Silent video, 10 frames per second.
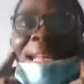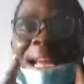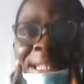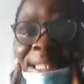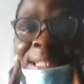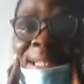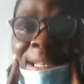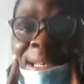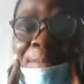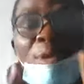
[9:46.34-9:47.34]
like this
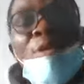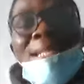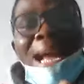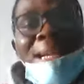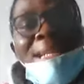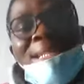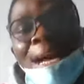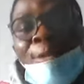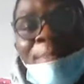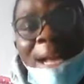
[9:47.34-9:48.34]
because their race, they
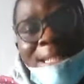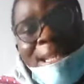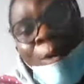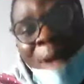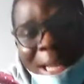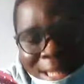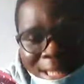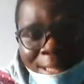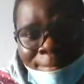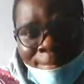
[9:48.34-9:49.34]
are not blacks, they are
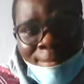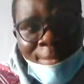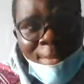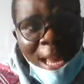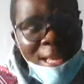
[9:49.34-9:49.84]
whites. I